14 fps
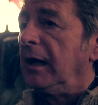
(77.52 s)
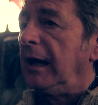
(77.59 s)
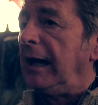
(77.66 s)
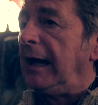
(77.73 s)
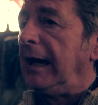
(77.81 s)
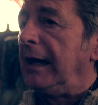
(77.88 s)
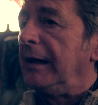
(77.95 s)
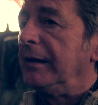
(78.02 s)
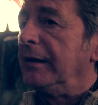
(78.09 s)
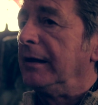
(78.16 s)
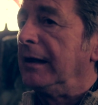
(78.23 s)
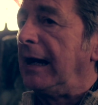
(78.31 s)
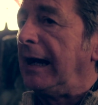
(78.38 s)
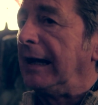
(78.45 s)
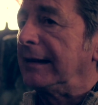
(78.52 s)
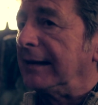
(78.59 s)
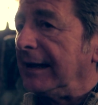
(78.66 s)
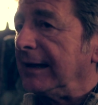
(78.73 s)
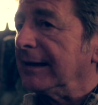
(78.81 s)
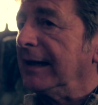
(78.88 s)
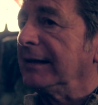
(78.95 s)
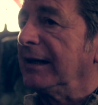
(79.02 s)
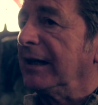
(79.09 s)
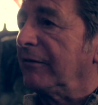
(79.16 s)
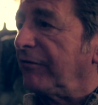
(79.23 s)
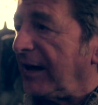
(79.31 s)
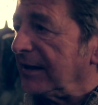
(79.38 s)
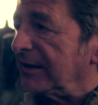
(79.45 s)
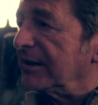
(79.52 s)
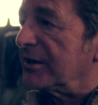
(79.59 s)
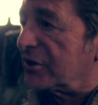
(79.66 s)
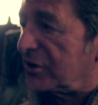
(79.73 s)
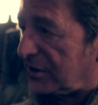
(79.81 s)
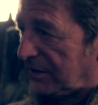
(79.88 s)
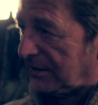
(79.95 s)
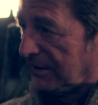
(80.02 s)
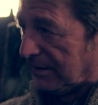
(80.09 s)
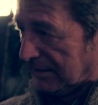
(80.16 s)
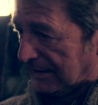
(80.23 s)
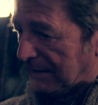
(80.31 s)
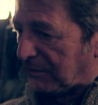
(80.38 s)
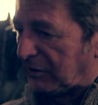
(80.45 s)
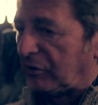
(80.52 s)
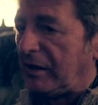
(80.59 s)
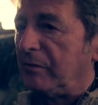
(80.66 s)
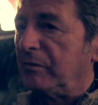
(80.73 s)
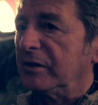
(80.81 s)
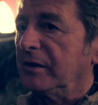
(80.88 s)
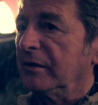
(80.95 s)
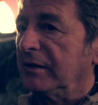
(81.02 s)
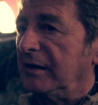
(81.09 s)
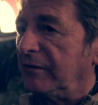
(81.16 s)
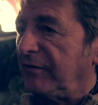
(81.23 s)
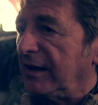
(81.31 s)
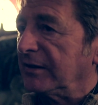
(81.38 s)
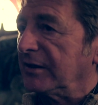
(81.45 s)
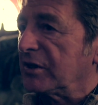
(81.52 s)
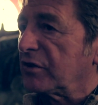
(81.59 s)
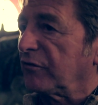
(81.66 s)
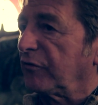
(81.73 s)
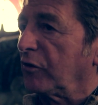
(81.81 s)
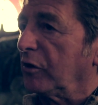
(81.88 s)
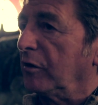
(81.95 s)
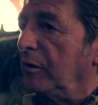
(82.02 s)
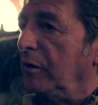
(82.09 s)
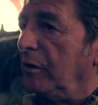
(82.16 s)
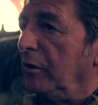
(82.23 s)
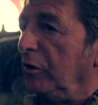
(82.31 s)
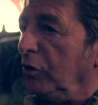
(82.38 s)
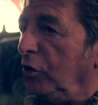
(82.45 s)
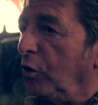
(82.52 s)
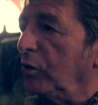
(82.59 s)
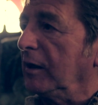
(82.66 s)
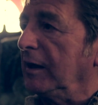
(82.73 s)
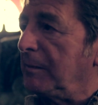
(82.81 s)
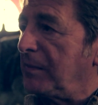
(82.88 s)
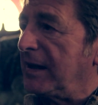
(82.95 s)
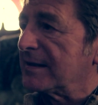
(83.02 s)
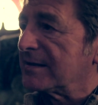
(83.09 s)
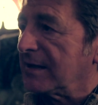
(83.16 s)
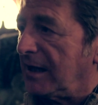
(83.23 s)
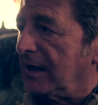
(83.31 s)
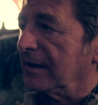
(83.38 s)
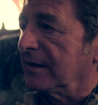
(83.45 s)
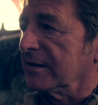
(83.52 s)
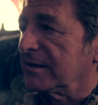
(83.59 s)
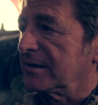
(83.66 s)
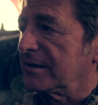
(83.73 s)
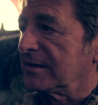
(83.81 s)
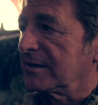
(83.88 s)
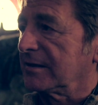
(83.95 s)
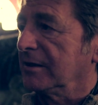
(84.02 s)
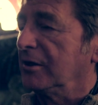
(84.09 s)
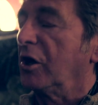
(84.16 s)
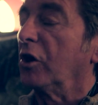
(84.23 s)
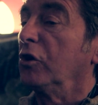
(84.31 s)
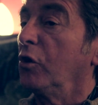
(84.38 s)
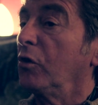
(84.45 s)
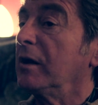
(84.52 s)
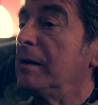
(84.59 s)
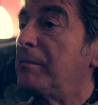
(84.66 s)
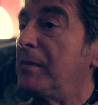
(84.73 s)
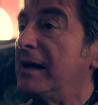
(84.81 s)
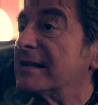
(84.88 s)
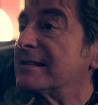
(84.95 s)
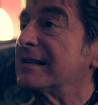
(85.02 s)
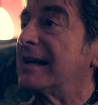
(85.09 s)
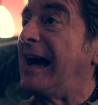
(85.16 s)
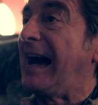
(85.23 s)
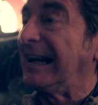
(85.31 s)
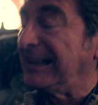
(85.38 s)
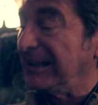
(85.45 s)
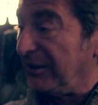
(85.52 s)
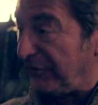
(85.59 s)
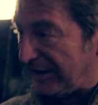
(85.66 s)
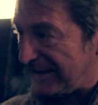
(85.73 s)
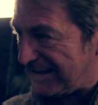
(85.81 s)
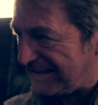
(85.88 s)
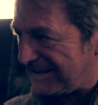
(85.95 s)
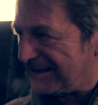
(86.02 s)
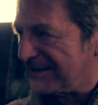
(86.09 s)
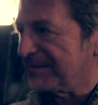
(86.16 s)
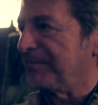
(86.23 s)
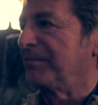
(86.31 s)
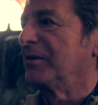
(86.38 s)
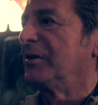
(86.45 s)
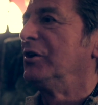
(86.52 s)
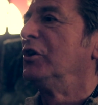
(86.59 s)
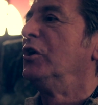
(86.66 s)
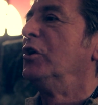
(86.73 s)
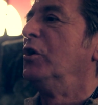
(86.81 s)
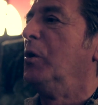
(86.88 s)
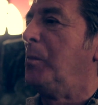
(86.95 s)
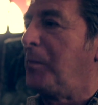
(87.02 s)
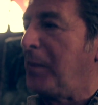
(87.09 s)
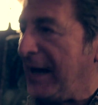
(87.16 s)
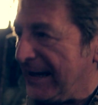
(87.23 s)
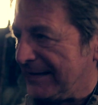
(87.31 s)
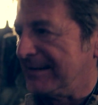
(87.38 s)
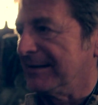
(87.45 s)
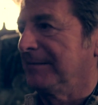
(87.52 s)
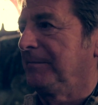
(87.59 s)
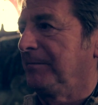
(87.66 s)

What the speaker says: I think then the advantage, I'm agreeing with you, the advantage for locally based artists or locally based activists who paint